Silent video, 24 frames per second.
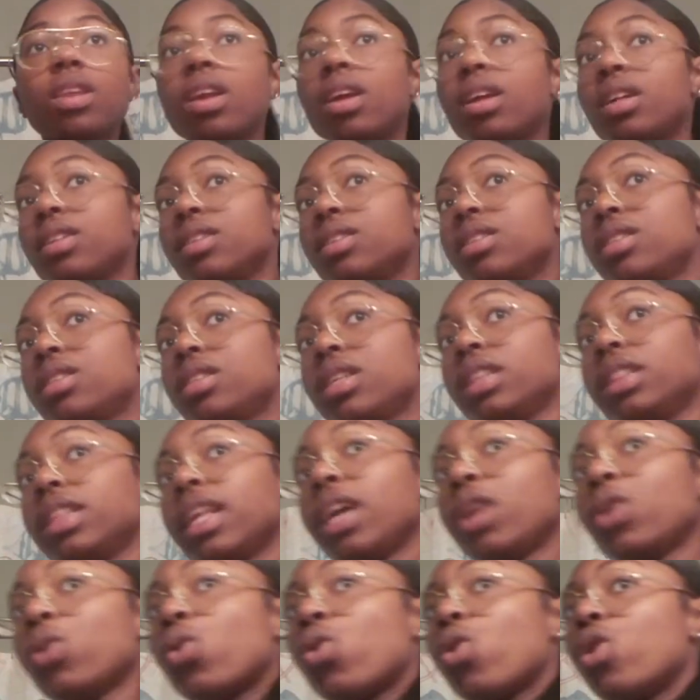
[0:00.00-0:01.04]
It's not that
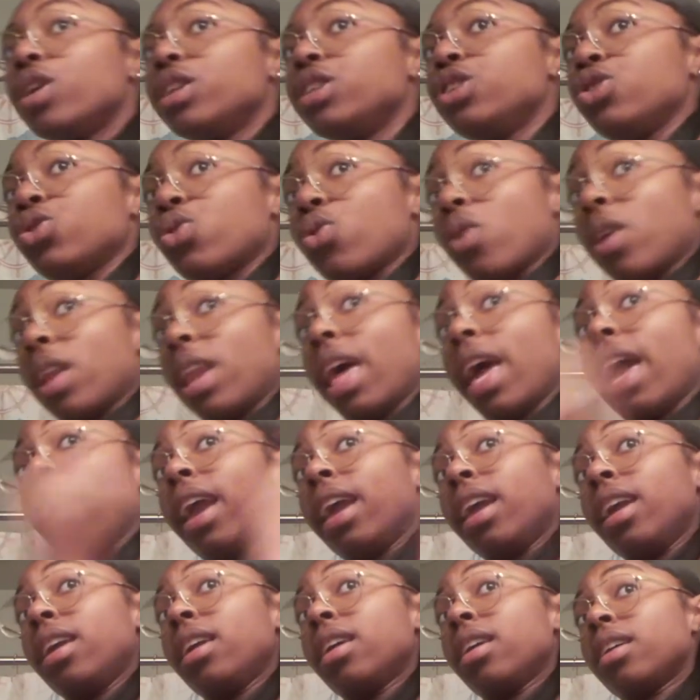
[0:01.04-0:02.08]
hard, Charlie.
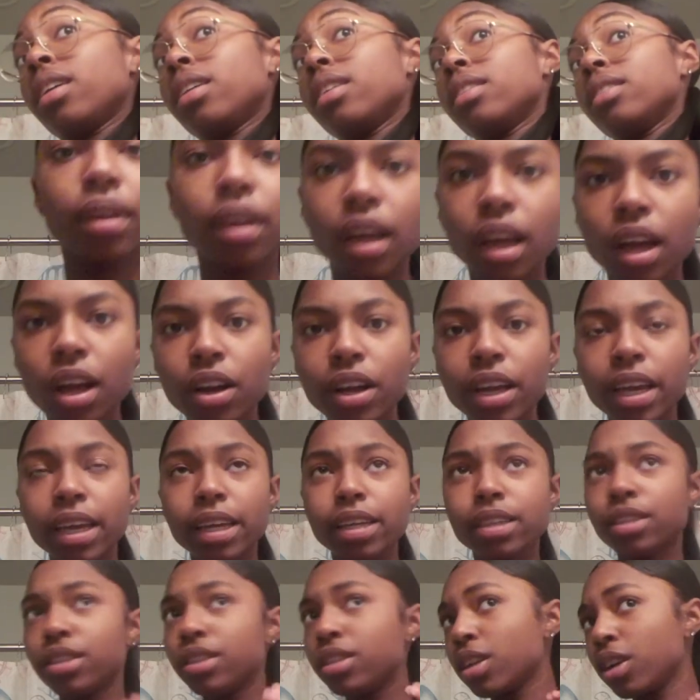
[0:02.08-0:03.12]
Okay,
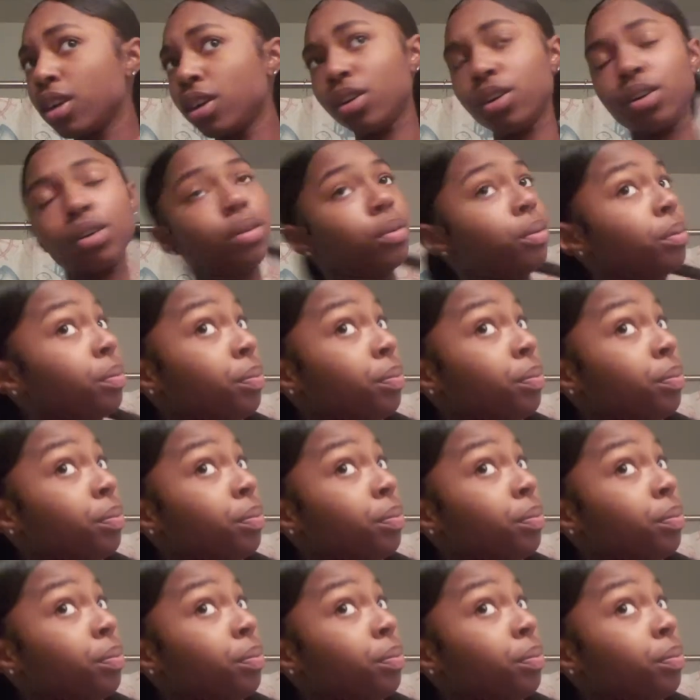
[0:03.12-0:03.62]
so